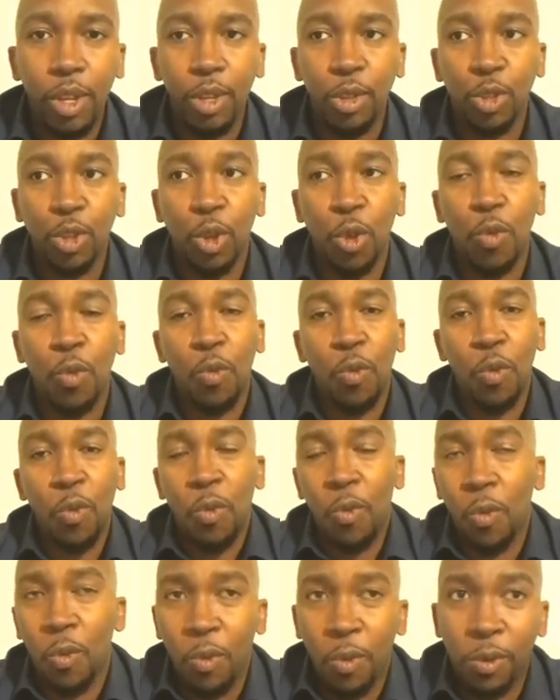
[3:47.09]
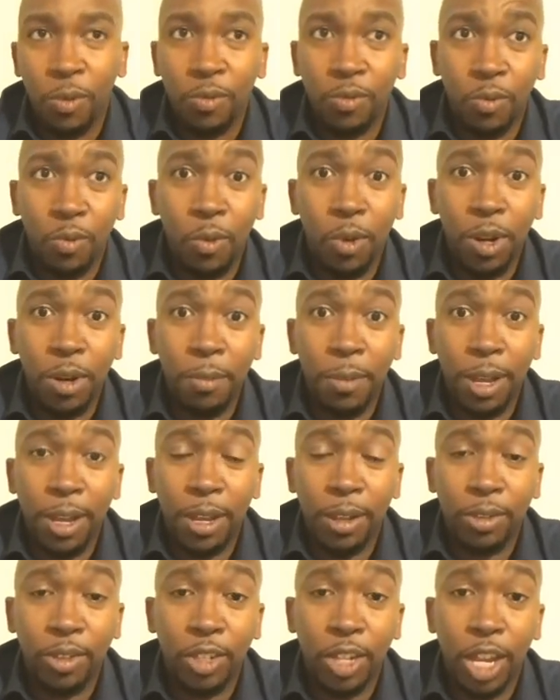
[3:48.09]
So one of
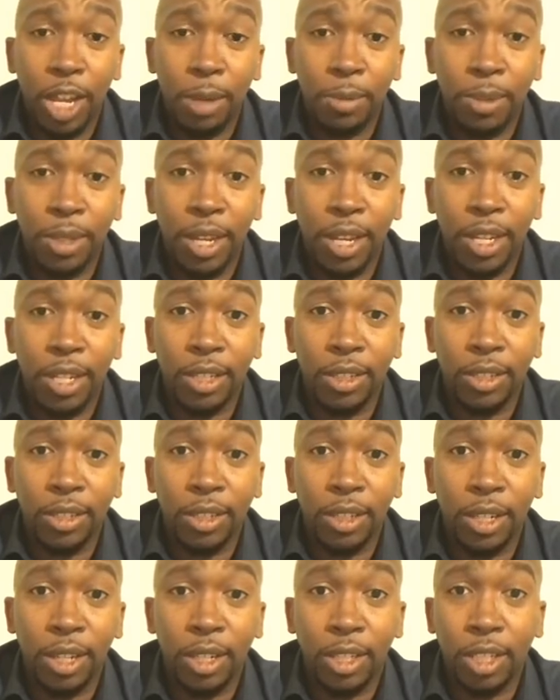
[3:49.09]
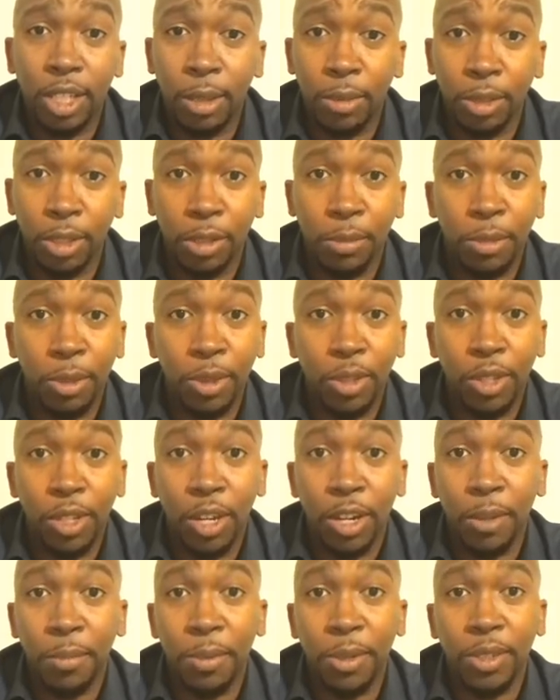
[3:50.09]
my jobs as a substance abuse
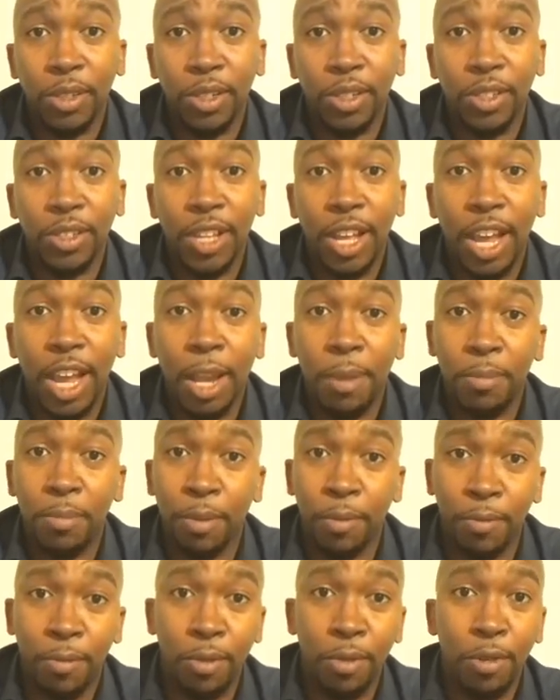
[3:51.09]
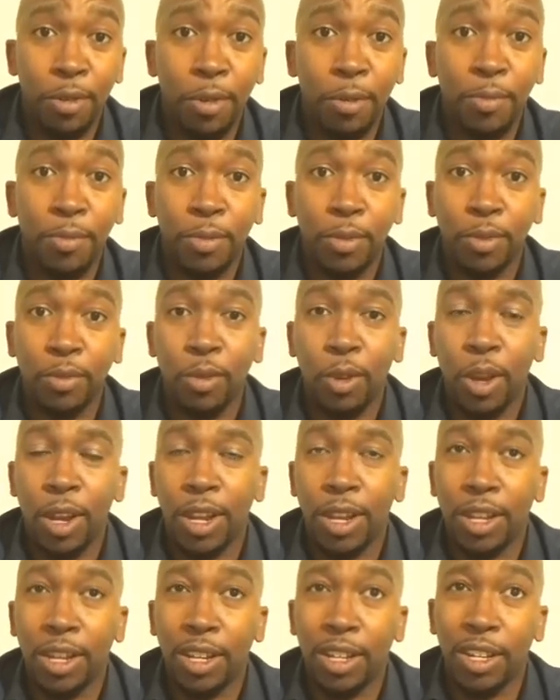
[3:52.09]
therapist is that I perform
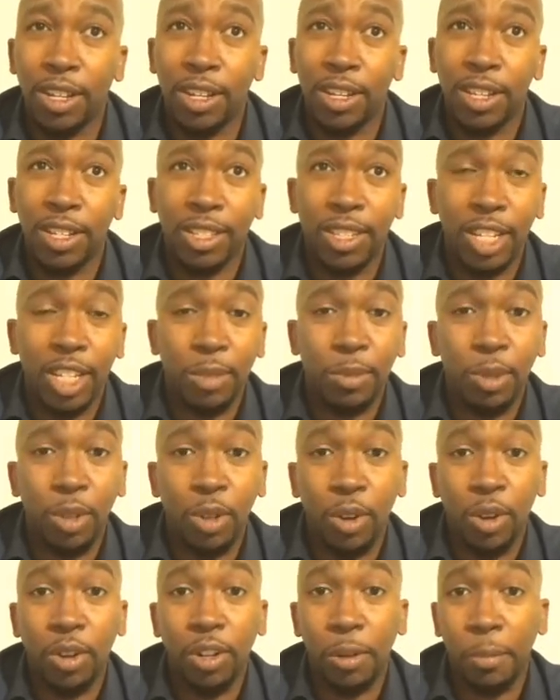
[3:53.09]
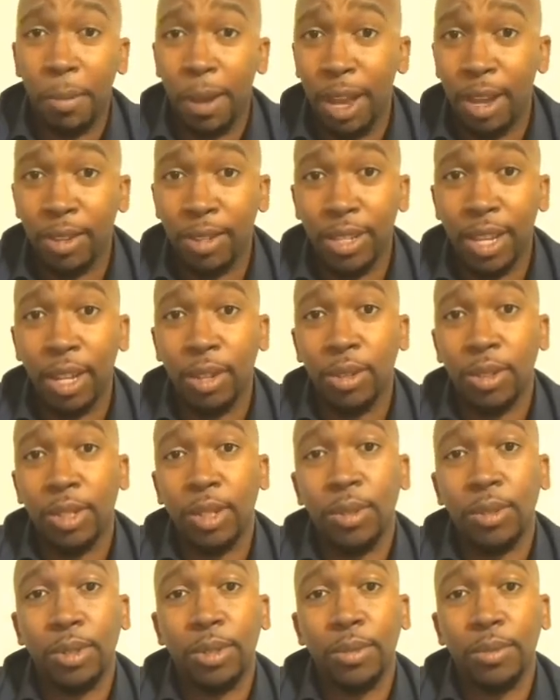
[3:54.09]
assessment called a
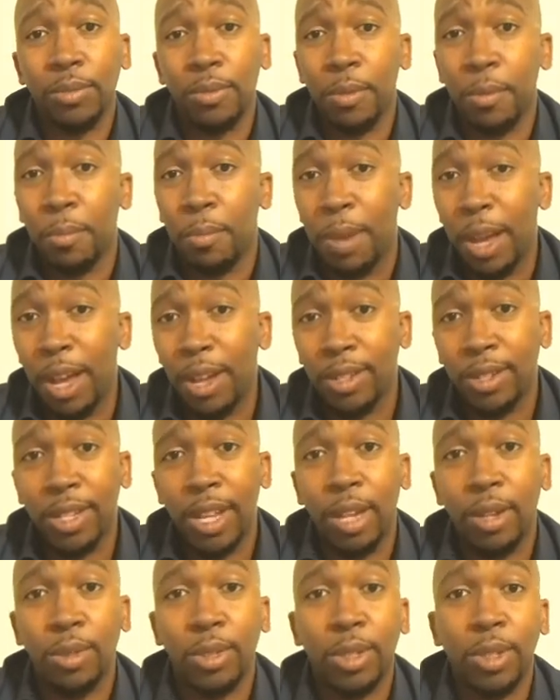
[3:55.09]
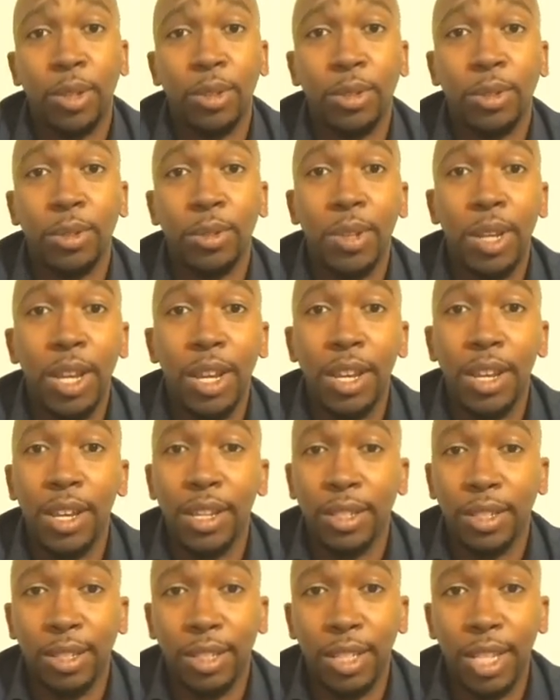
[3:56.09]
biopsychosocial. Biopsychosocial
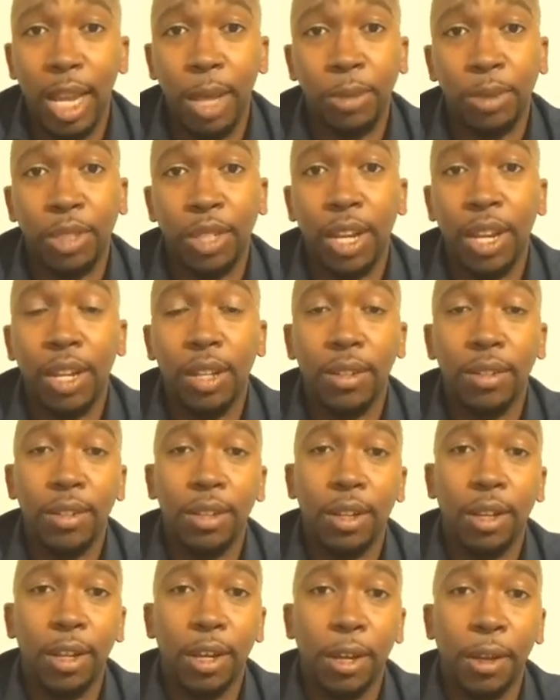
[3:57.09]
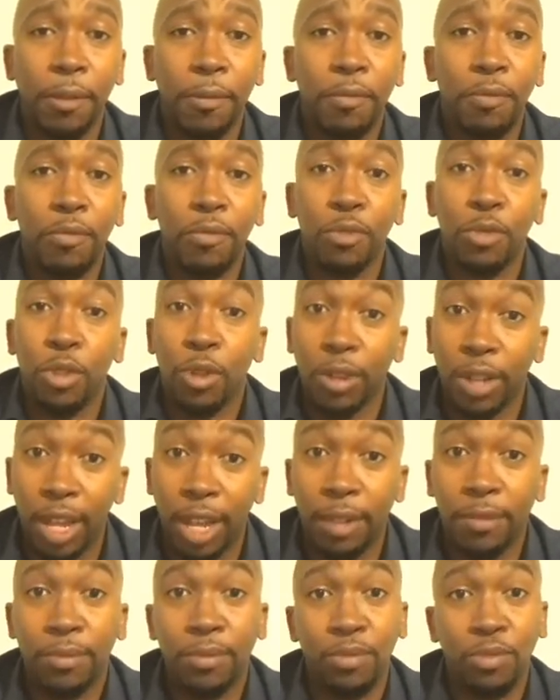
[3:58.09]
is a snapshot of your
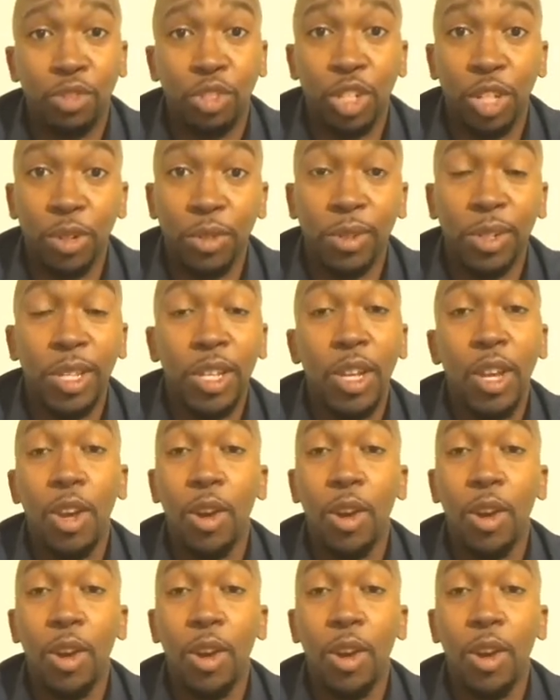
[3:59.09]
life, generally